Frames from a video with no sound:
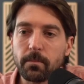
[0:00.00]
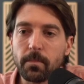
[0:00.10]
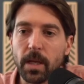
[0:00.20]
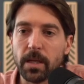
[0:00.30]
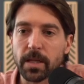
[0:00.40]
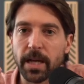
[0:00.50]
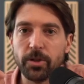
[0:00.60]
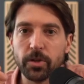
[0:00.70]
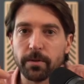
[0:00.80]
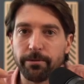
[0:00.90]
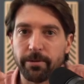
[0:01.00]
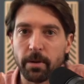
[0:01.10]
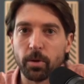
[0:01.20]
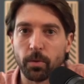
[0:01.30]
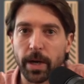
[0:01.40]
Is I just
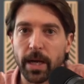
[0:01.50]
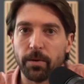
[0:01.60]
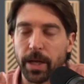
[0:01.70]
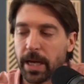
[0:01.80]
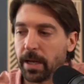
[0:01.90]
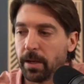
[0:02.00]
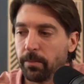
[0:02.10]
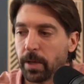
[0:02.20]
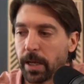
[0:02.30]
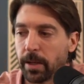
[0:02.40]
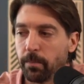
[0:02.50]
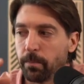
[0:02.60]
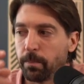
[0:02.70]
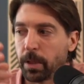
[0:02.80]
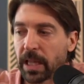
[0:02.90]
fumble around and I
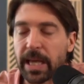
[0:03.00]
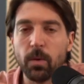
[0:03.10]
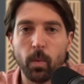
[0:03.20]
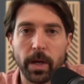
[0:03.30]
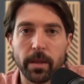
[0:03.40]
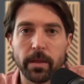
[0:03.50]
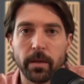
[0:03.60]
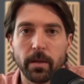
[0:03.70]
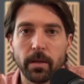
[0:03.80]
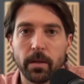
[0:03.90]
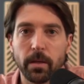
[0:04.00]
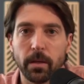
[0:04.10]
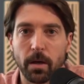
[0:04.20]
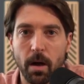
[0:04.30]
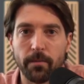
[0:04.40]
play with the
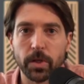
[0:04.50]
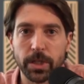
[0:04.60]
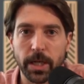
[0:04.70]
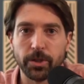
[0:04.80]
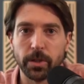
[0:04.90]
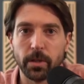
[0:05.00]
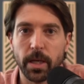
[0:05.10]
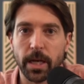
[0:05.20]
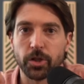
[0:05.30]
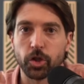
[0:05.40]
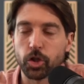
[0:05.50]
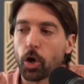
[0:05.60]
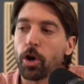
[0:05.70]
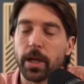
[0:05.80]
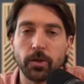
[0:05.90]
conversation, and I
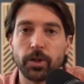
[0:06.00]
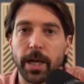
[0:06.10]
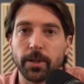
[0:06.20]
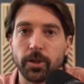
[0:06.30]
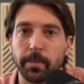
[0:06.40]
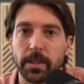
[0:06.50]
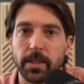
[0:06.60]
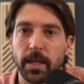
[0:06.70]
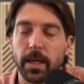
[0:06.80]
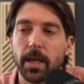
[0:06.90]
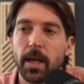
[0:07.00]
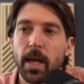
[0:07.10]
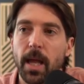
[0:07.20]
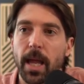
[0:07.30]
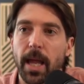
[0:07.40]
start in ChatGPT,
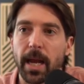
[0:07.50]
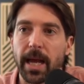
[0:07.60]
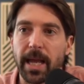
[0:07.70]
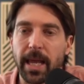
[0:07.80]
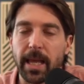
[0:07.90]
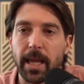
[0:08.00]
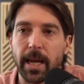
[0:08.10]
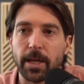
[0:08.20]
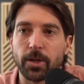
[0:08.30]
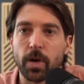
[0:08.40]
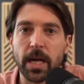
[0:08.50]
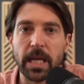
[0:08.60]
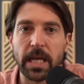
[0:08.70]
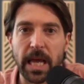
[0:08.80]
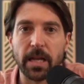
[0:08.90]
and I try to
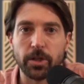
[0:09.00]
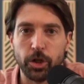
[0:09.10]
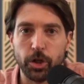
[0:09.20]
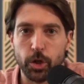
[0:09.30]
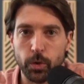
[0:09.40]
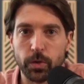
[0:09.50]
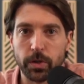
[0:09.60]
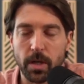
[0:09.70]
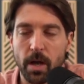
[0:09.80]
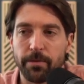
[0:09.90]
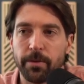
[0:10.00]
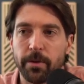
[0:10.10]
get it to do stuff,